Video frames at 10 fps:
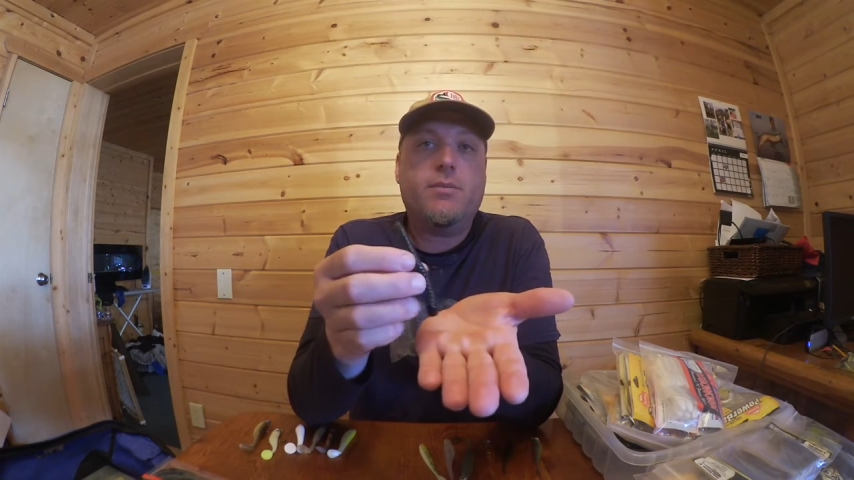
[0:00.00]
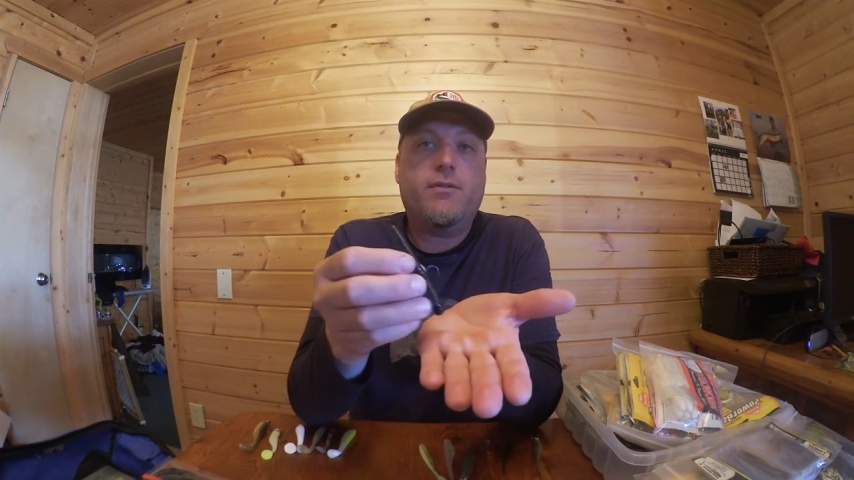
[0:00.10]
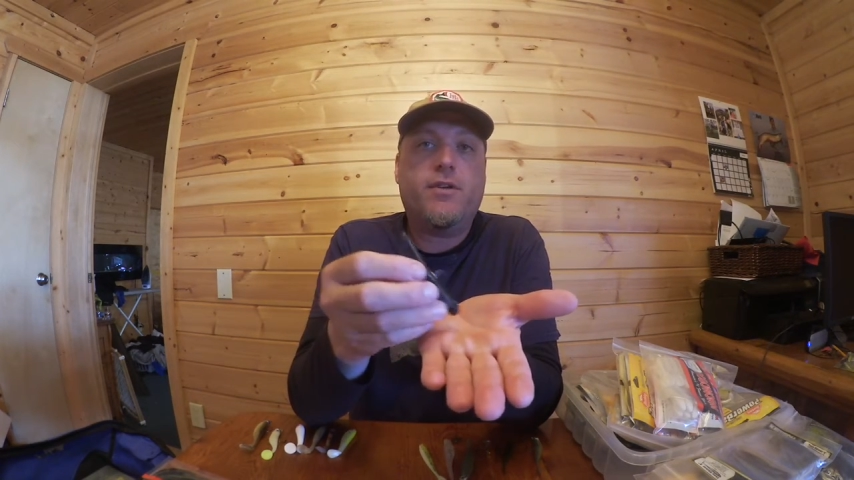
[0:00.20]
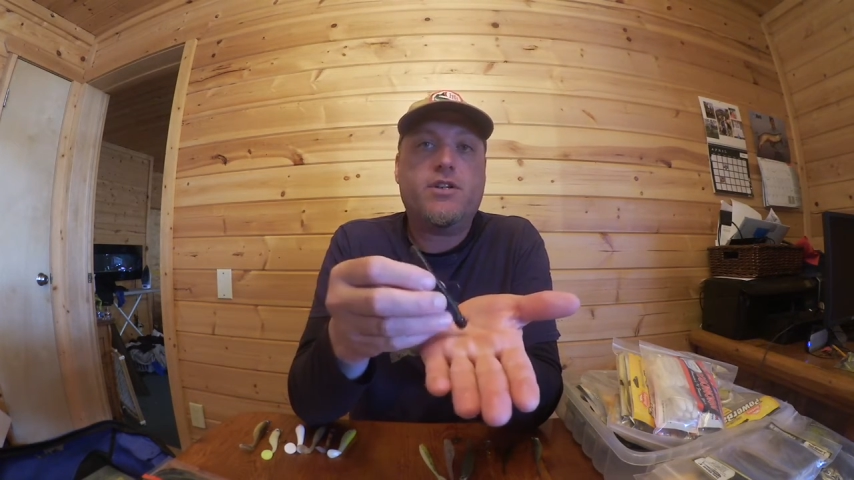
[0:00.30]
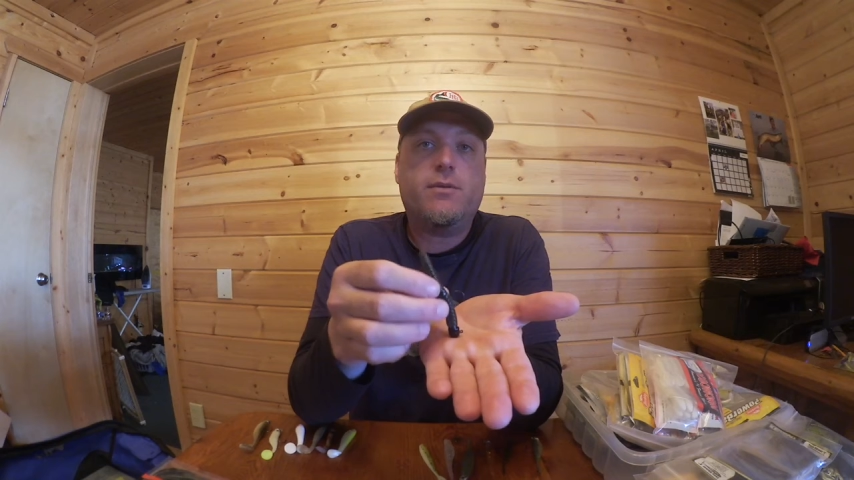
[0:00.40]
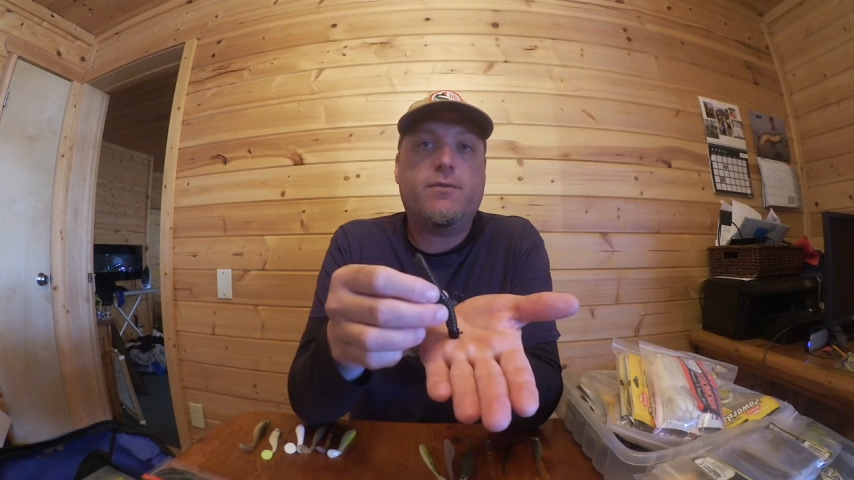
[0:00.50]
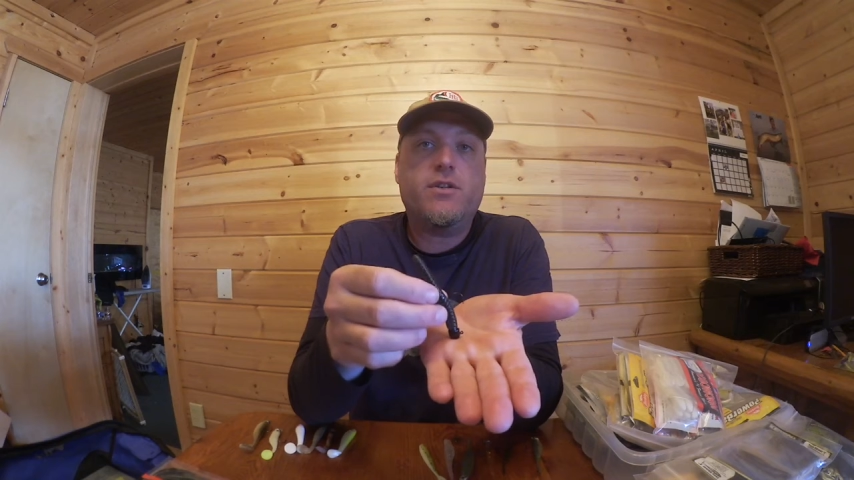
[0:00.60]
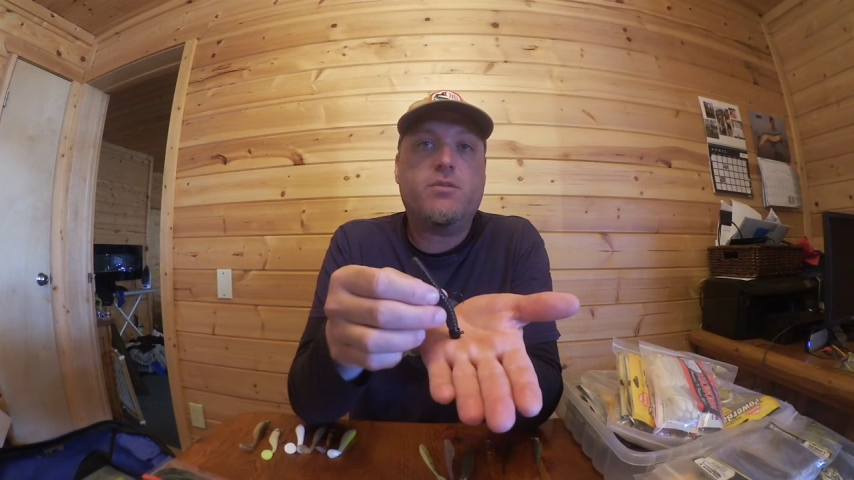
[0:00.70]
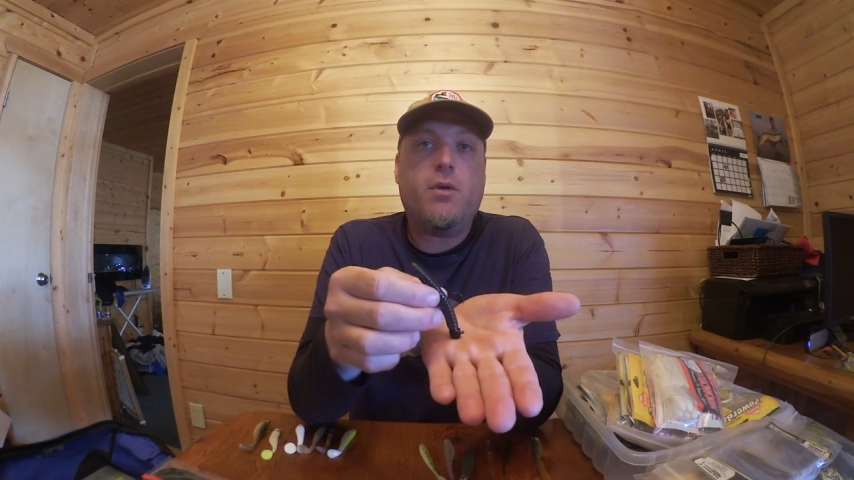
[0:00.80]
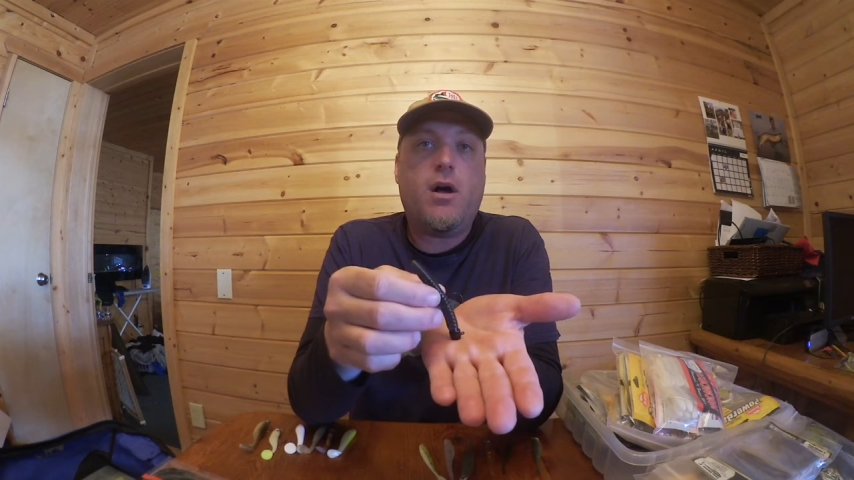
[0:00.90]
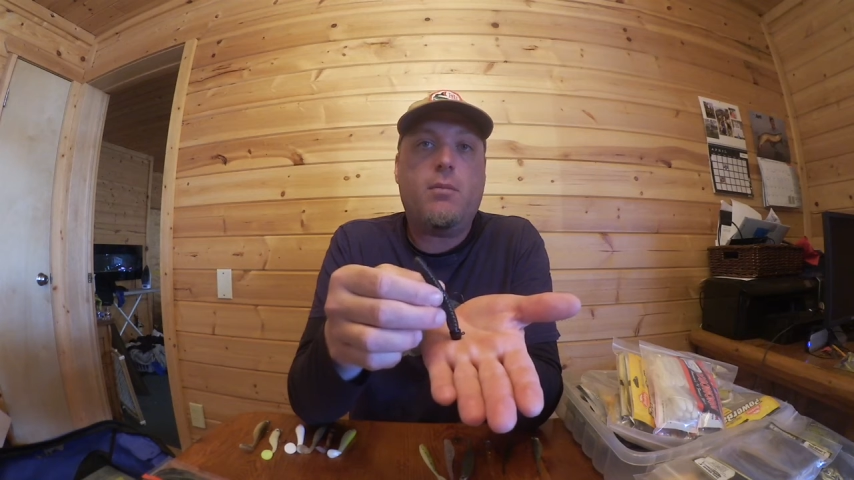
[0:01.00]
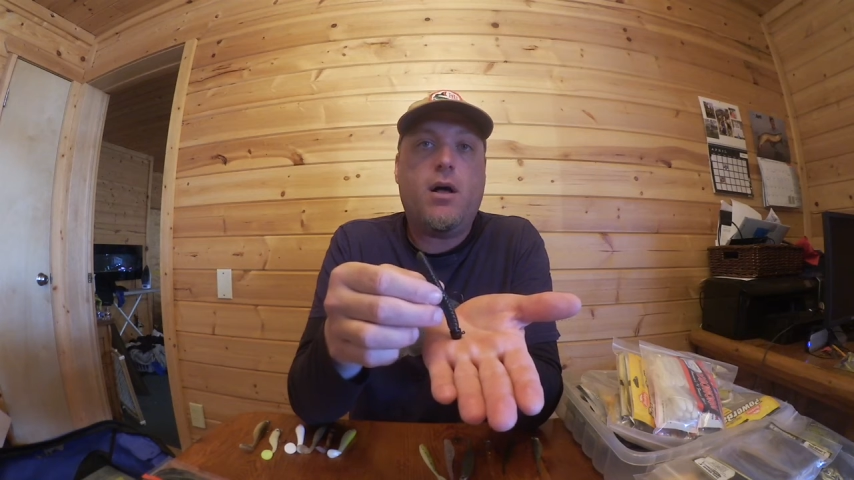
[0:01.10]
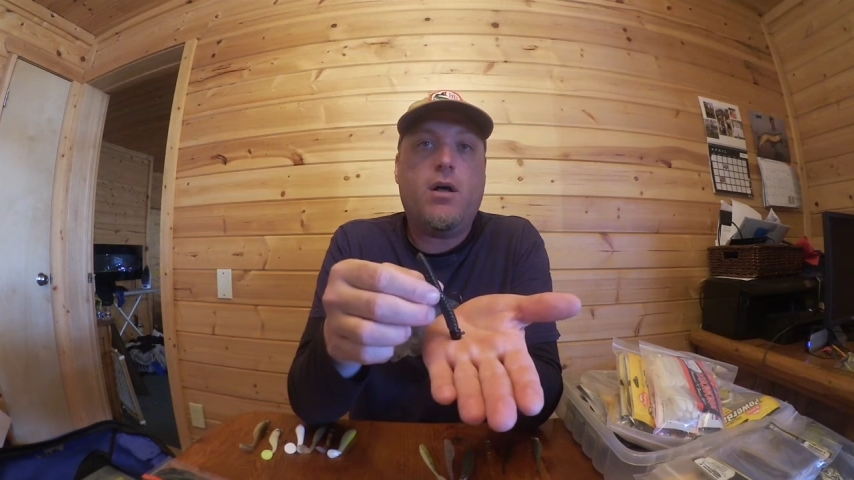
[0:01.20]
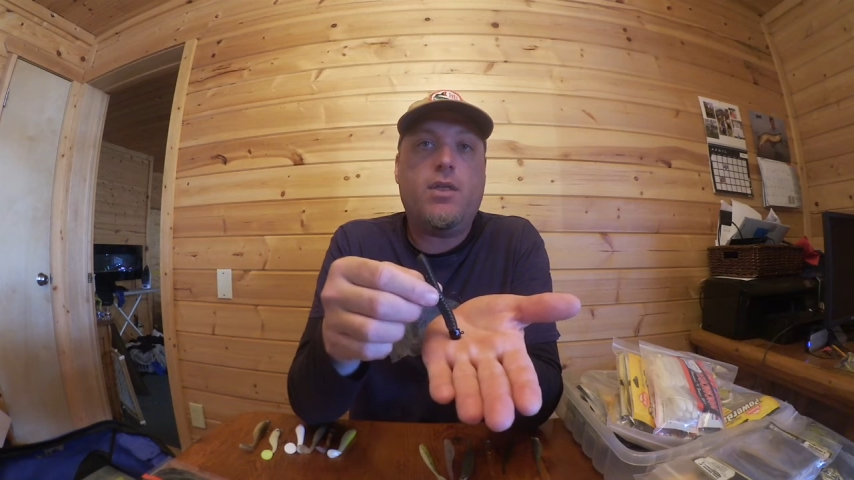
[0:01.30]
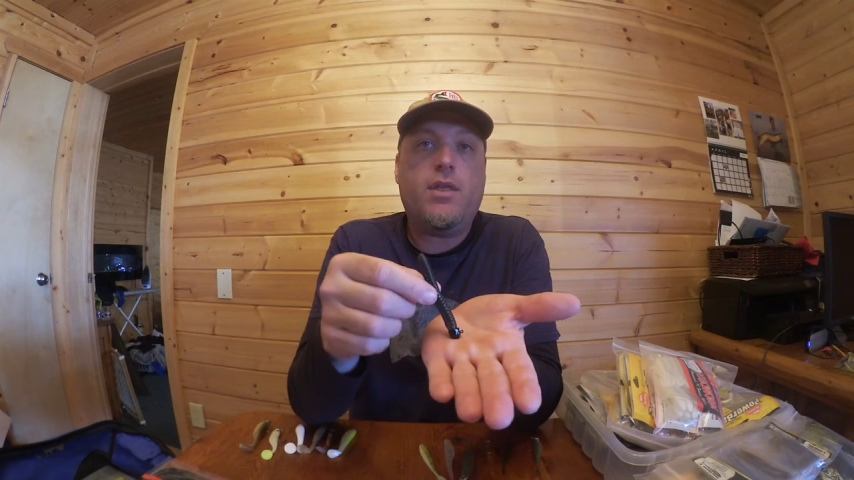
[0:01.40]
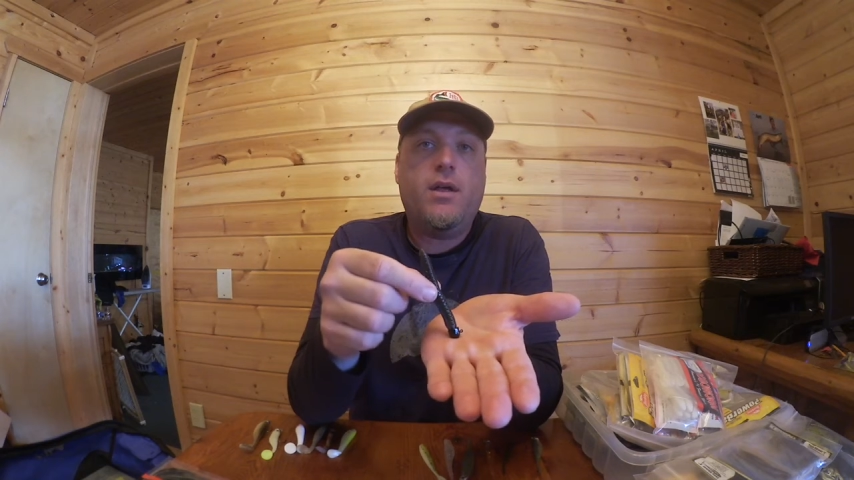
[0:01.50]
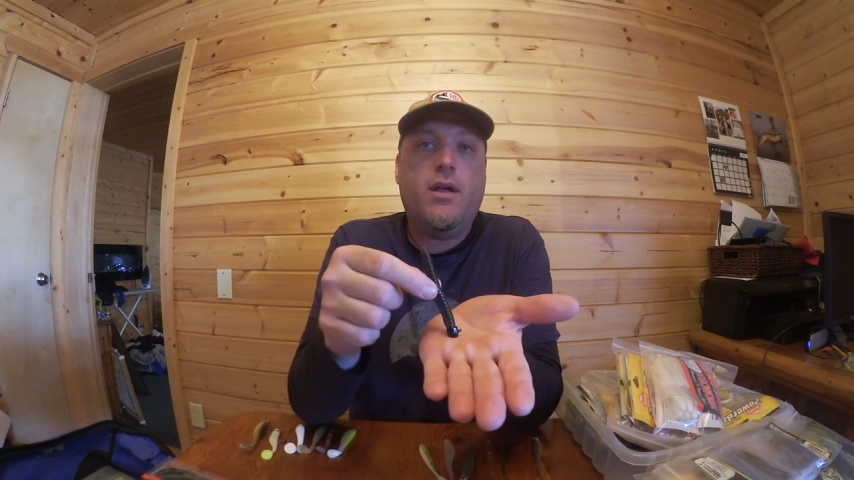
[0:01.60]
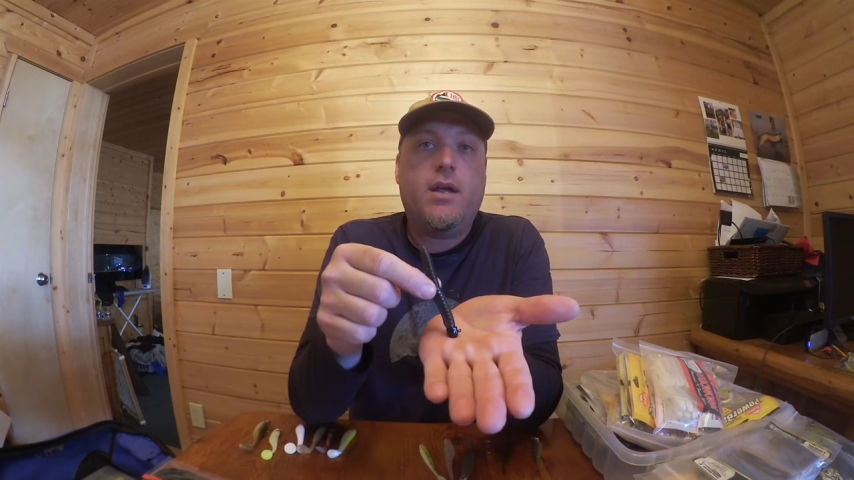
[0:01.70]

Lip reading: been fishing them for smallmouth.